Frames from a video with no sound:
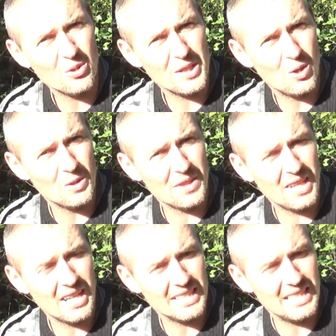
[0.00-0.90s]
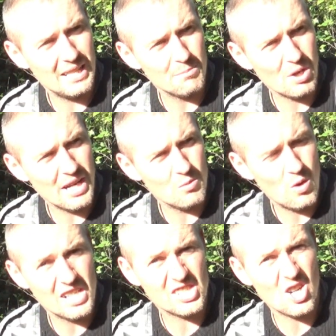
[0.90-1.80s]
The only thing I did bring
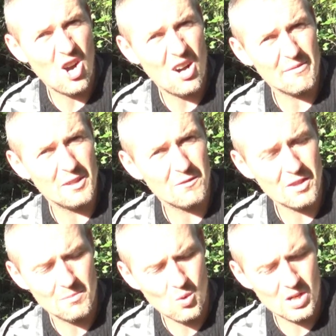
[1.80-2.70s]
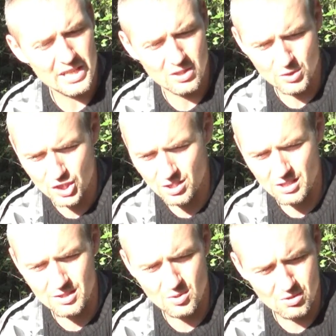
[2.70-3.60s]
was coffee for the morning. No
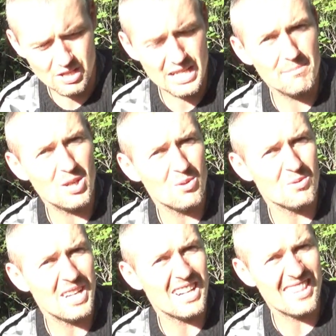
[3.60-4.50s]
sugar, no cream, none of